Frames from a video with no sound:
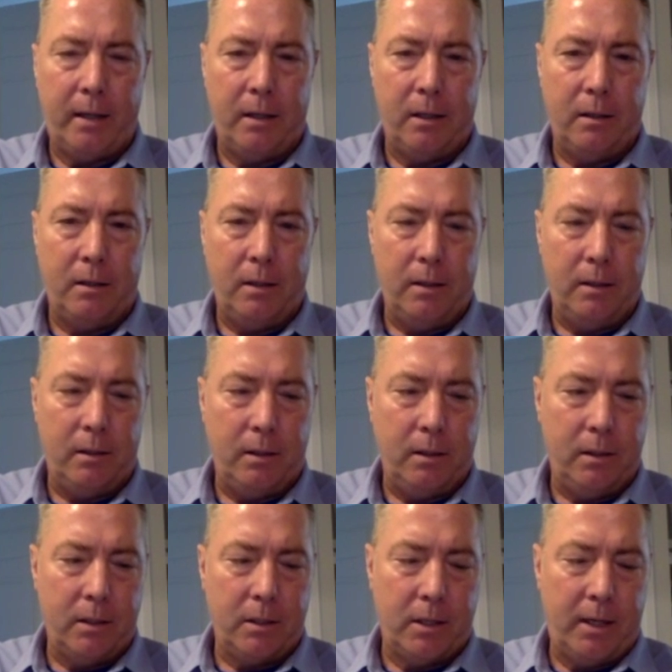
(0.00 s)
that uh, uh,
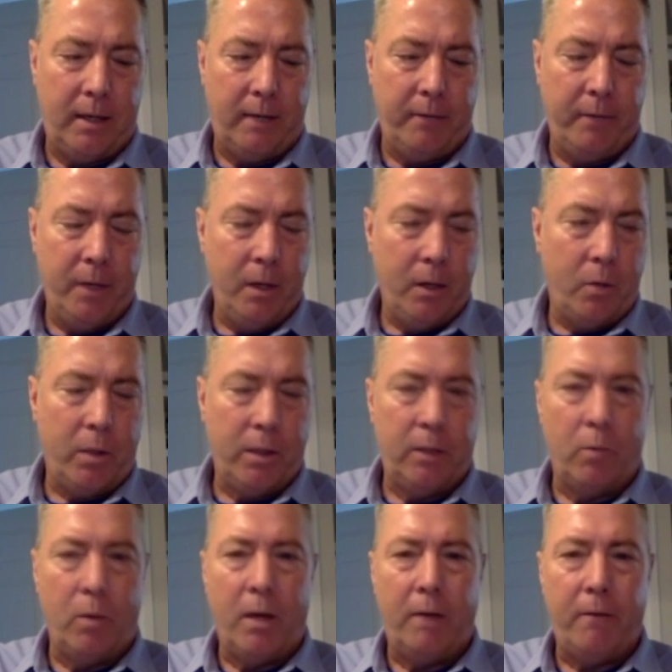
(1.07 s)
doesn't have
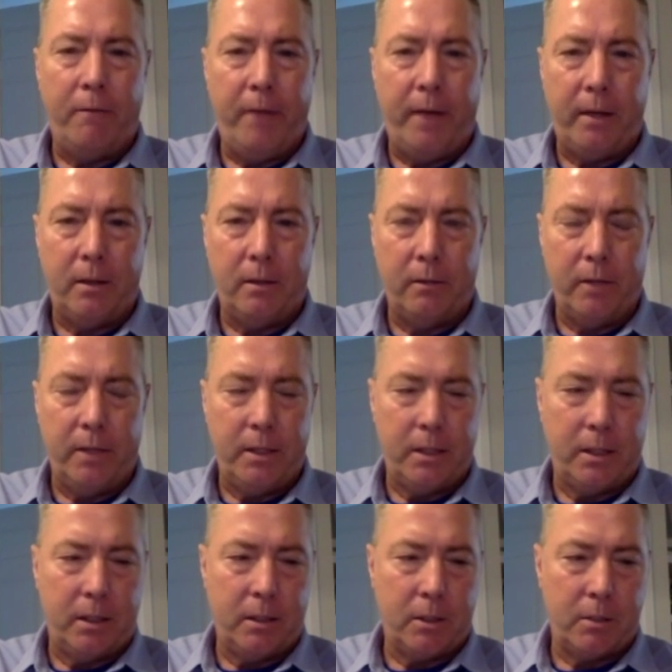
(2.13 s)
quite the wow factor of
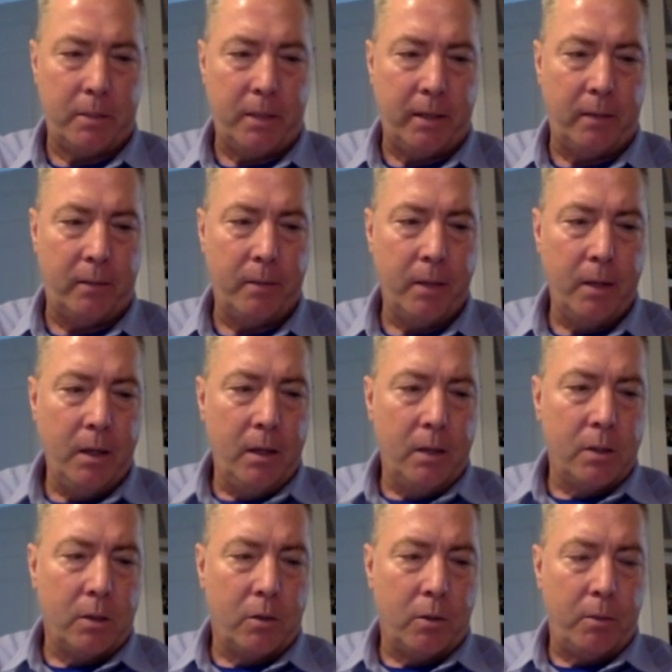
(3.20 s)
LASIK and Smile.
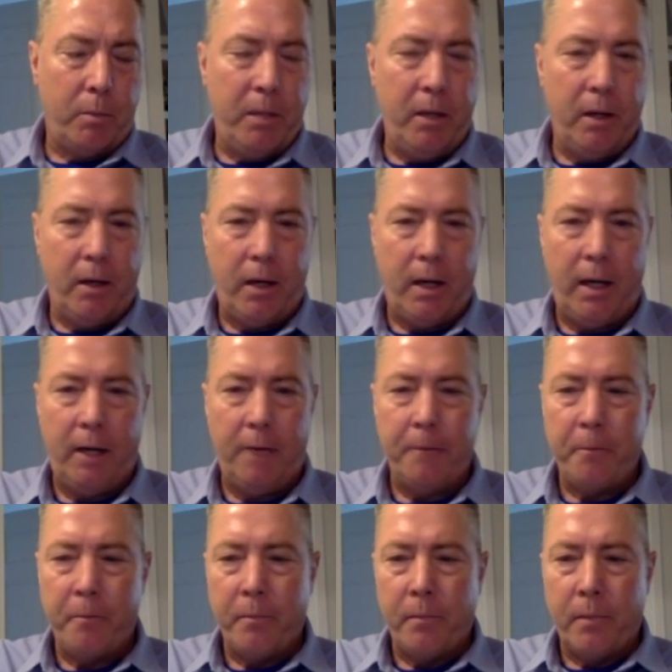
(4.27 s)
So with
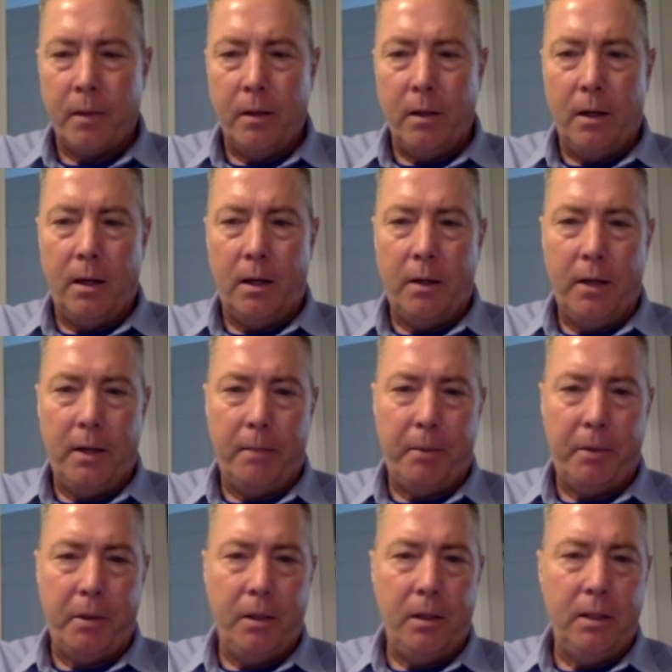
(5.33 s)
PRK, uh, the
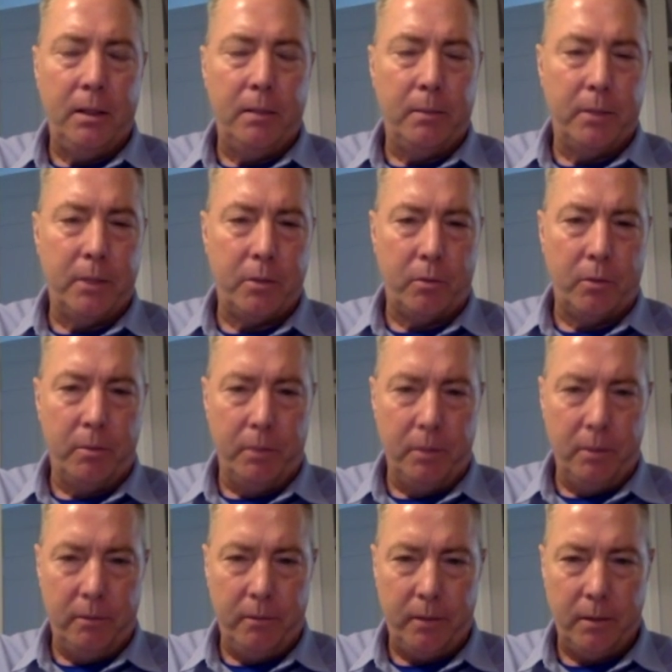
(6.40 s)
epithelium was
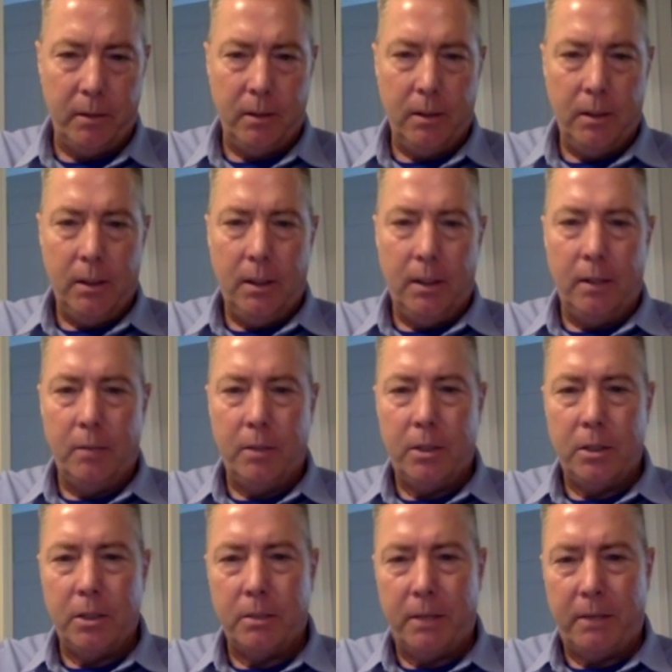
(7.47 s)
removed, uh,
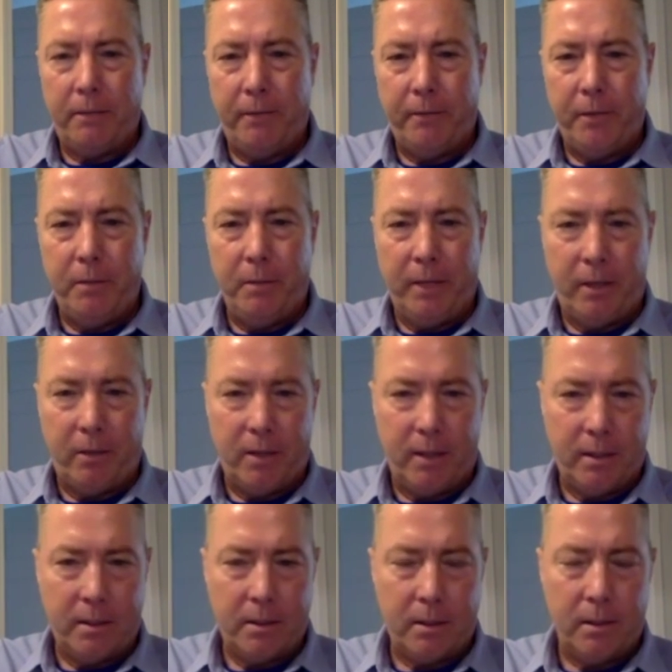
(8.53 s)
which is about 50
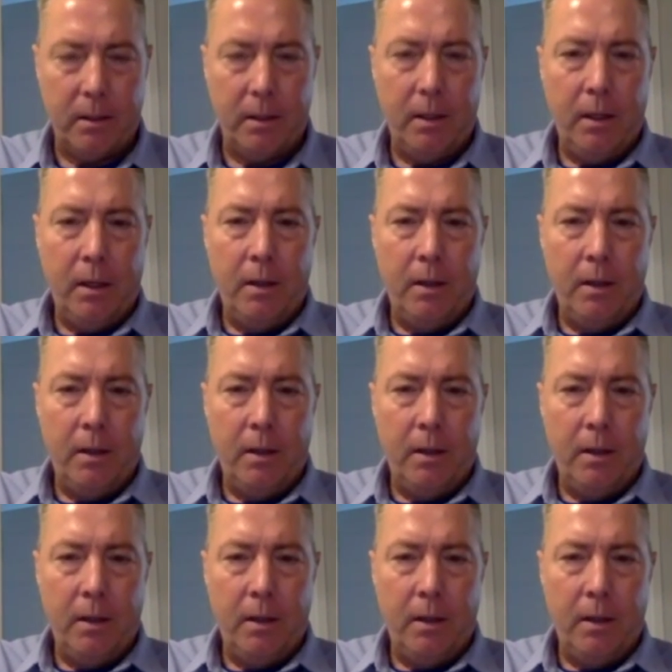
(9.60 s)
microns.